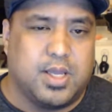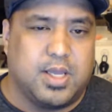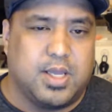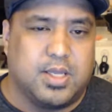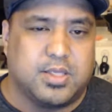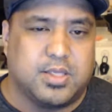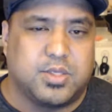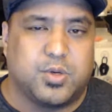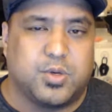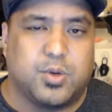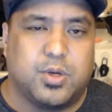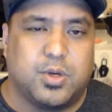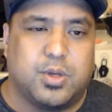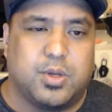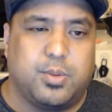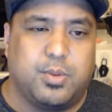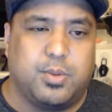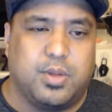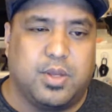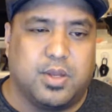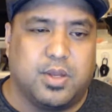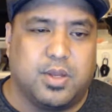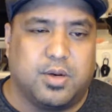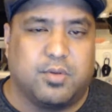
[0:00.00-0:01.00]
it's going
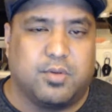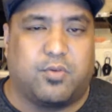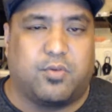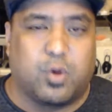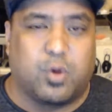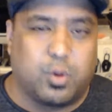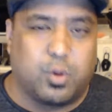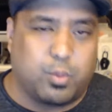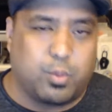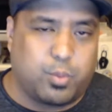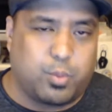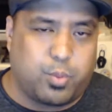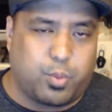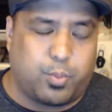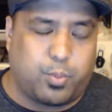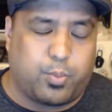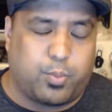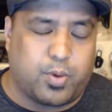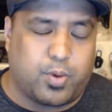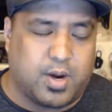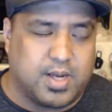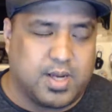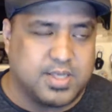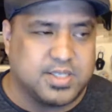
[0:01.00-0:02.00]
to be an affordable
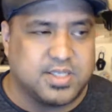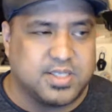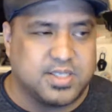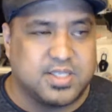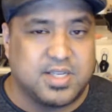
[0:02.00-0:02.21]
price.